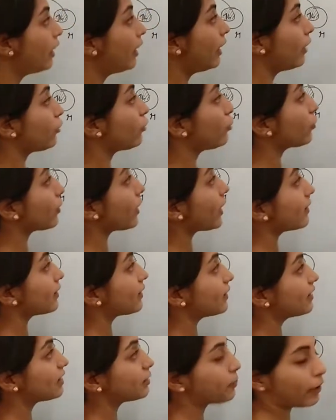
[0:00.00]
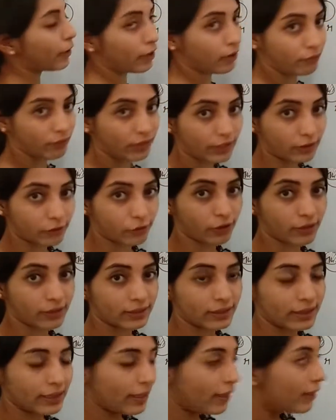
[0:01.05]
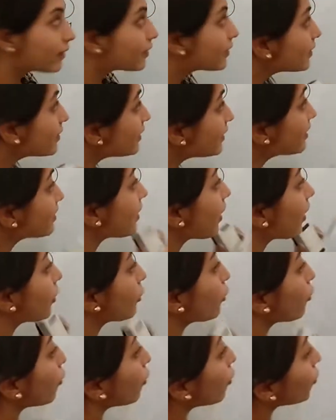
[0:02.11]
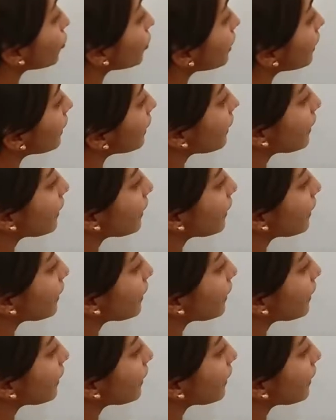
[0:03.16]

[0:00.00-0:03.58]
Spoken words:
you look at this pair of electron. This is like only